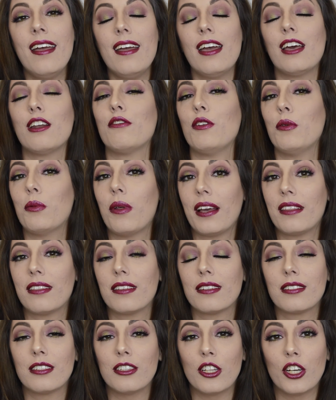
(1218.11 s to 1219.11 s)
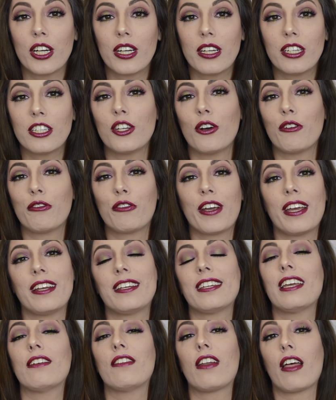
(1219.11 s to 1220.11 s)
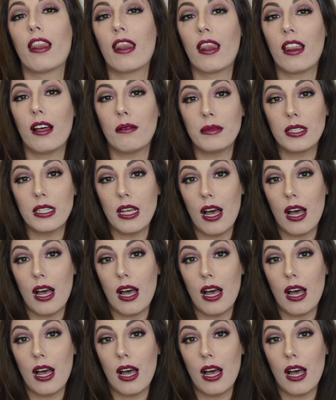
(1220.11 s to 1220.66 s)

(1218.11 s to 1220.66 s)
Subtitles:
And if you like this look, don't forget to give it a thumbs